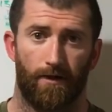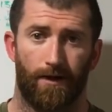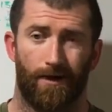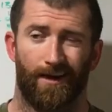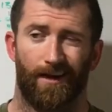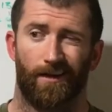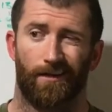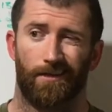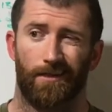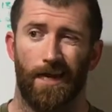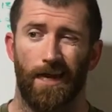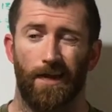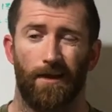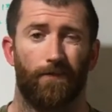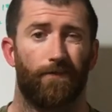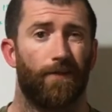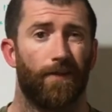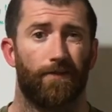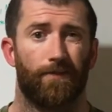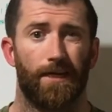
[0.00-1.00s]
a 10 to
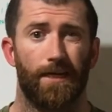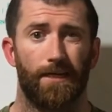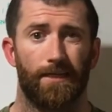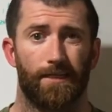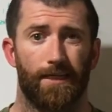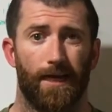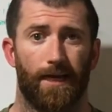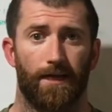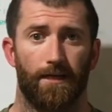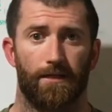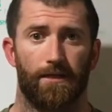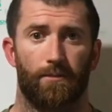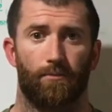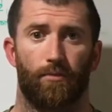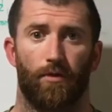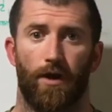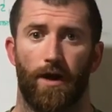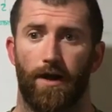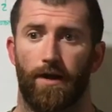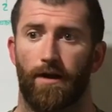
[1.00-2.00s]
15 second
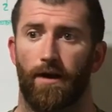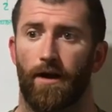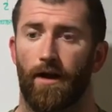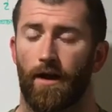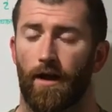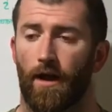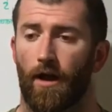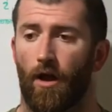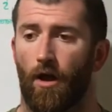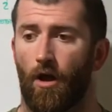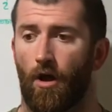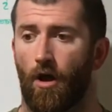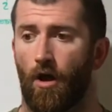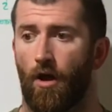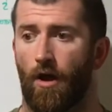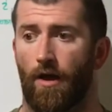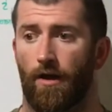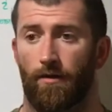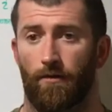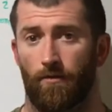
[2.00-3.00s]
sprint
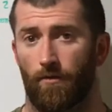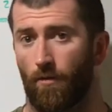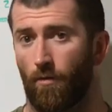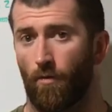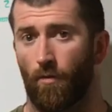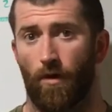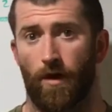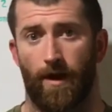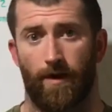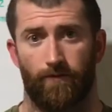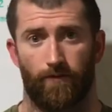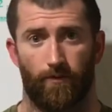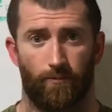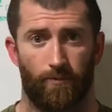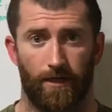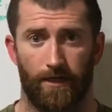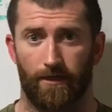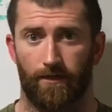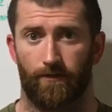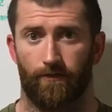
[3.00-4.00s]
on whatever
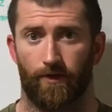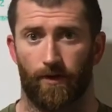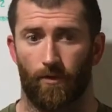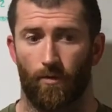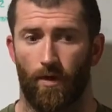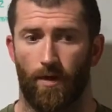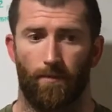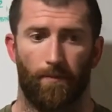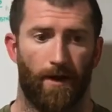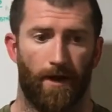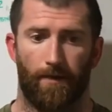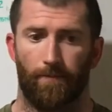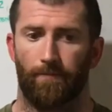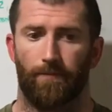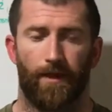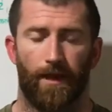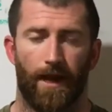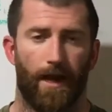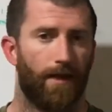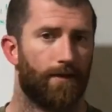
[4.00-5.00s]
piece of equipment
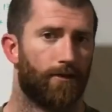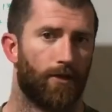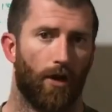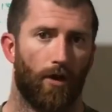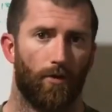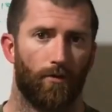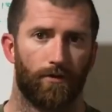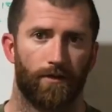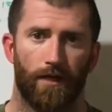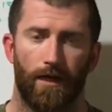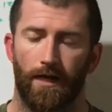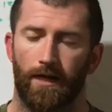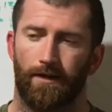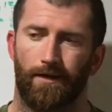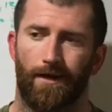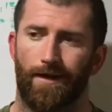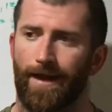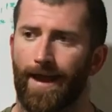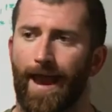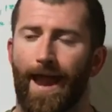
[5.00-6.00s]
that I chose.
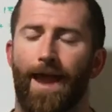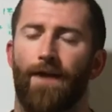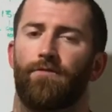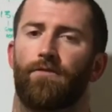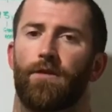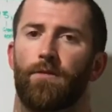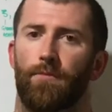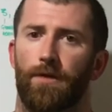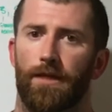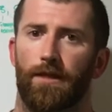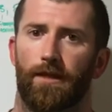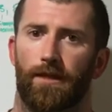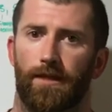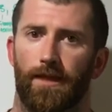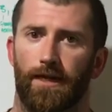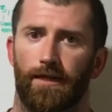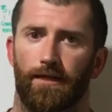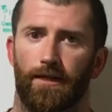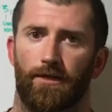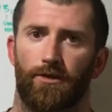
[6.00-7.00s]
Doesn't have to be the
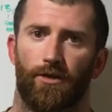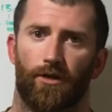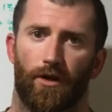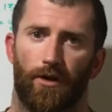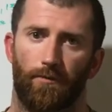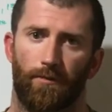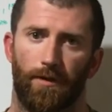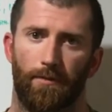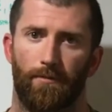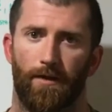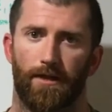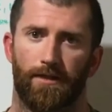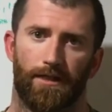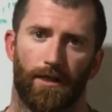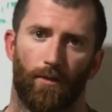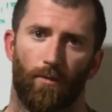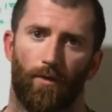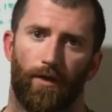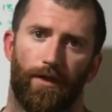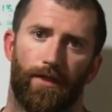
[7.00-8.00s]
thing that you're going to be
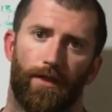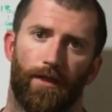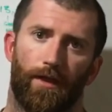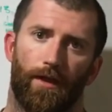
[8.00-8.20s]
messing with